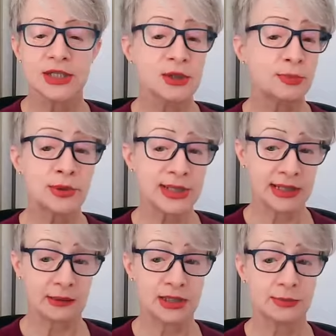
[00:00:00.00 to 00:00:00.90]

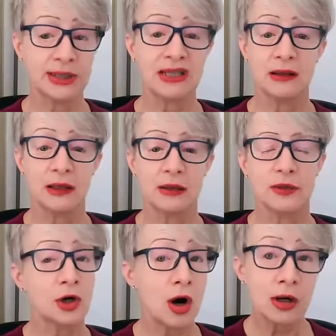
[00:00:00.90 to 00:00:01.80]
Supposing him to be
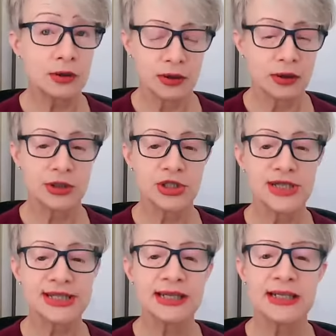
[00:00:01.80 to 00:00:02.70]
the gardener,
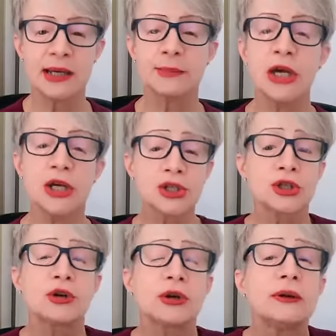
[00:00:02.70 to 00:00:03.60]
she said to him,
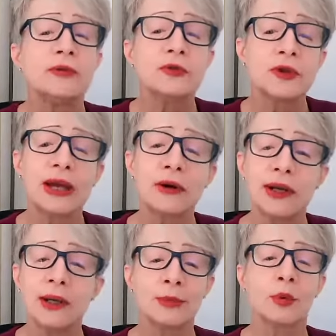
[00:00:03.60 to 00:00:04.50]
"Sir, if you've
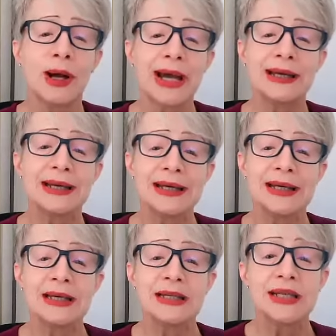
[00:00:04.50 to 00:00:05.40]
carried him away,
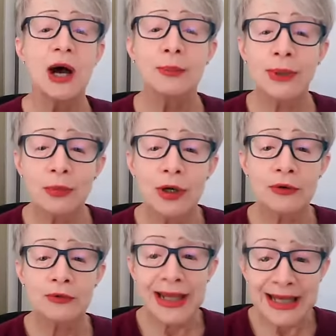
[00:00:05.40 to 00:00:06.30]
tell me where
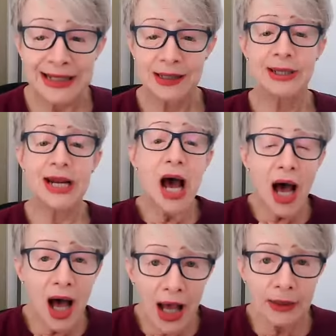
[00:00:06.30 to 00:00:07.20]
you've laid him, and
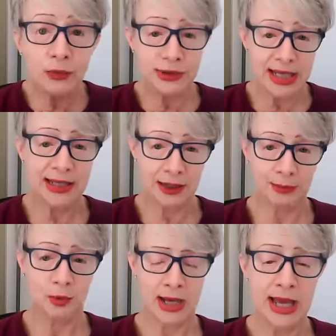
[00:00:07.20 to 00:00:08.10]
I will take
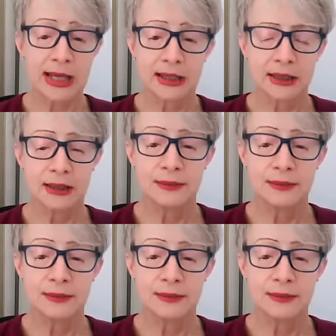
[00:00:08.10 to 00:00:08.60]
him away."